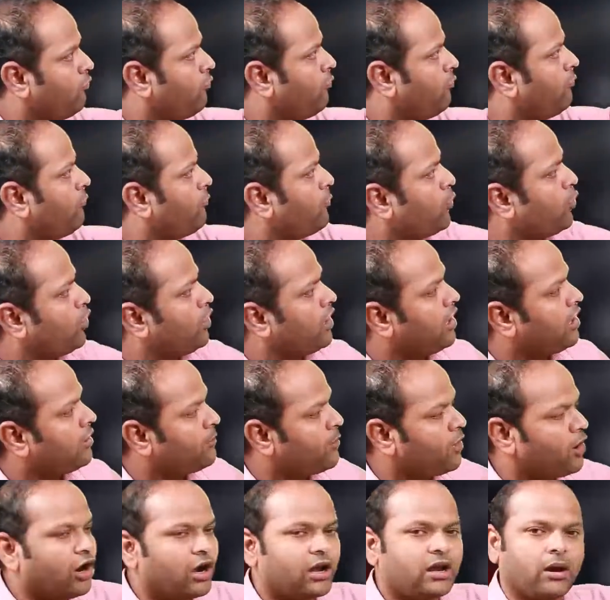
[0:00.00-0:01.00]
polar
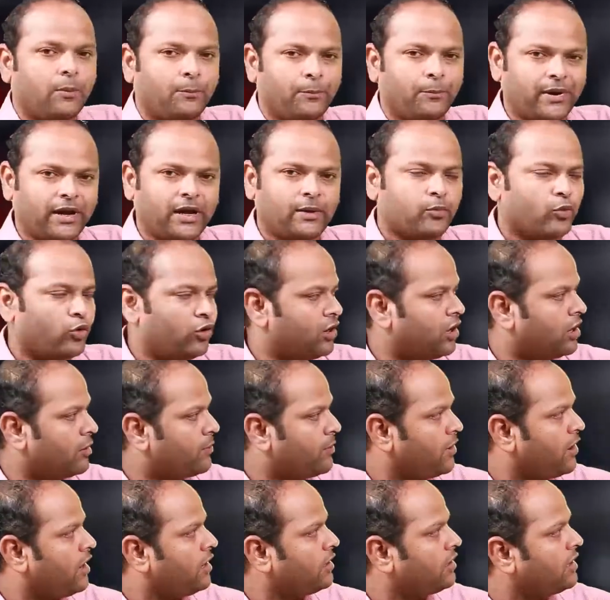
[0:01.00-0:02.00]
plot, complete polar
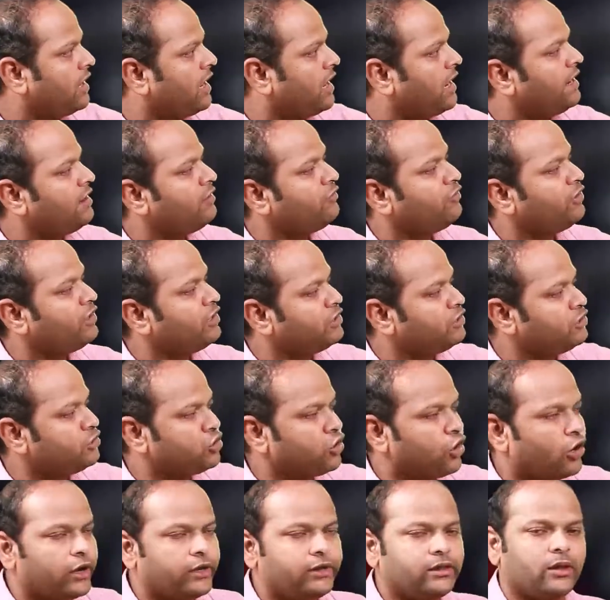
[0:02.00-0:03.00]
plot, and when you
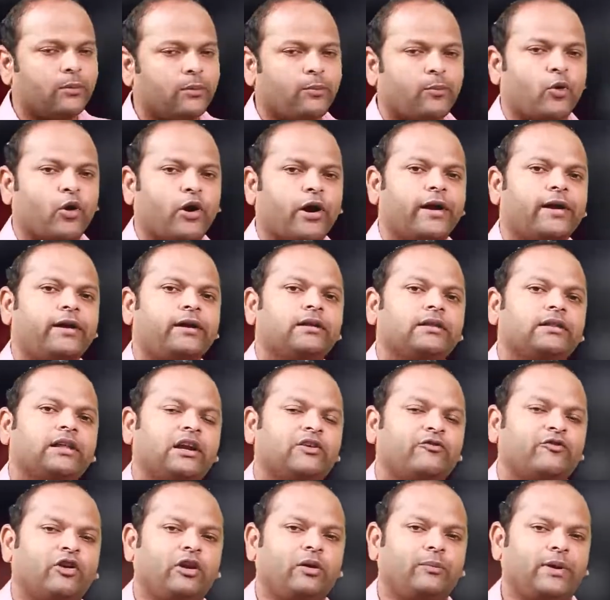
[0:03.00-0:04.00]
join the point,
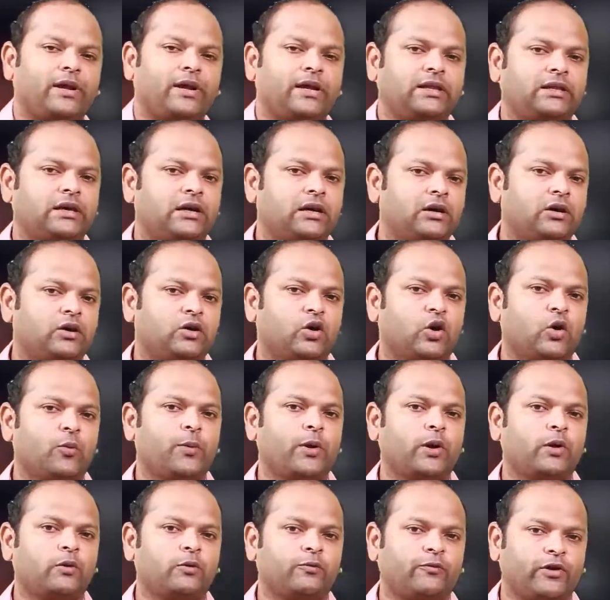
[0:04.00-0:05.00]
that will be the
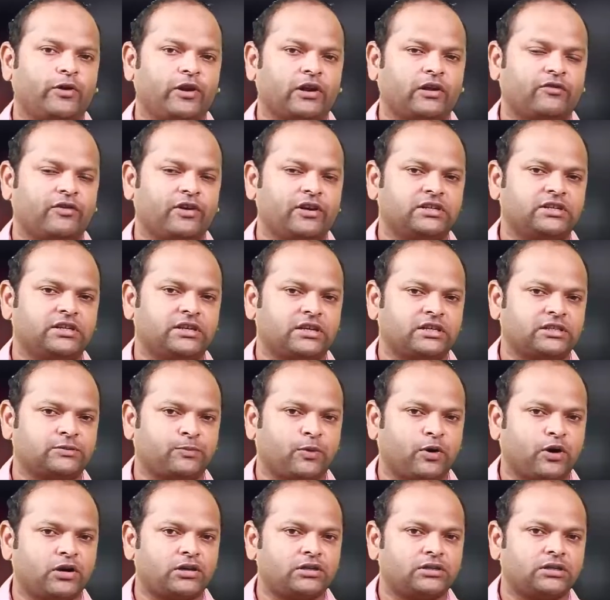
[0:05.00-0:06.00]
open loop frequency
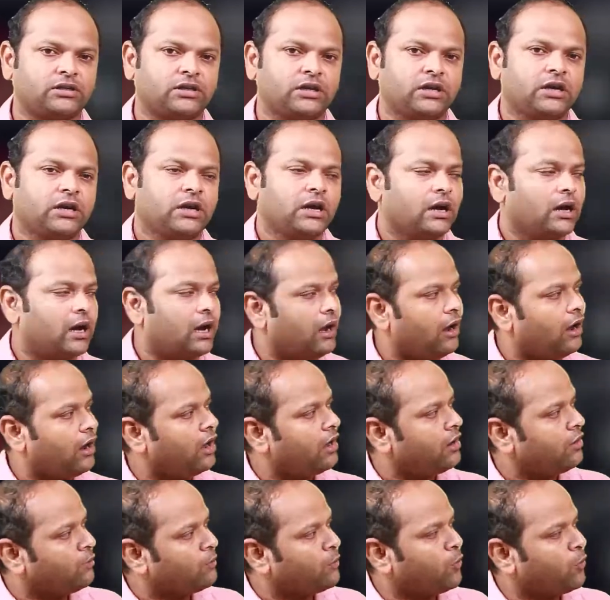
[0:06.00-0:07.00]
response
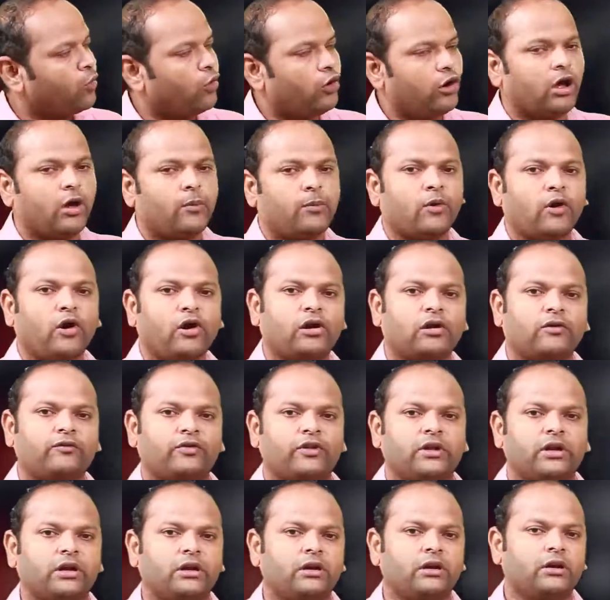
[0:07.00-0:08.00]
or polar plot of
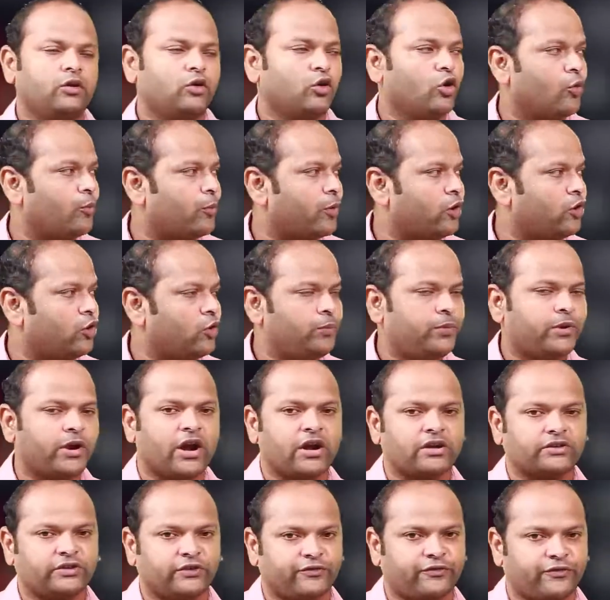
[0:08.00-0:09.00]
the open loop
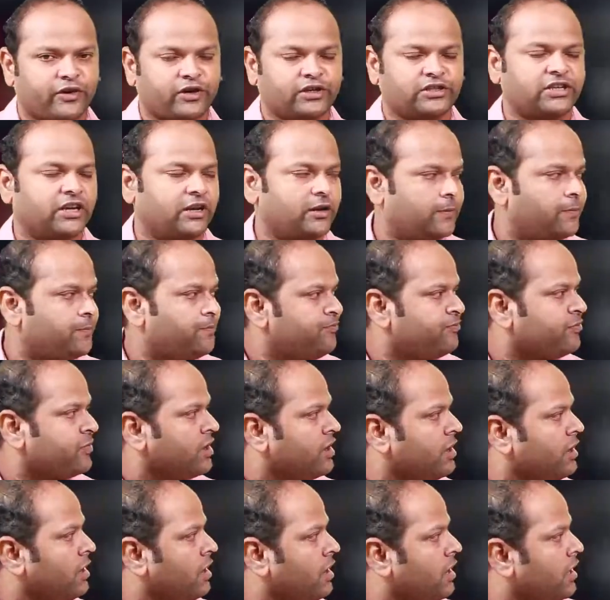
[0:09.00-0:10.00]
transfer function.
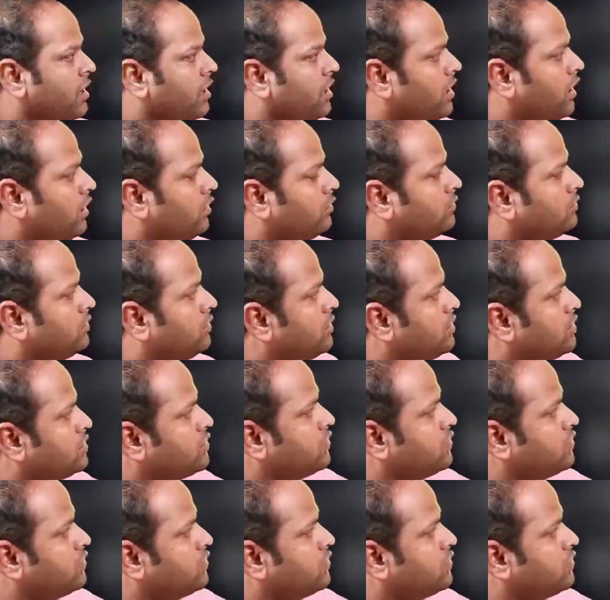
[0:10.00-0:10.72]
Now, so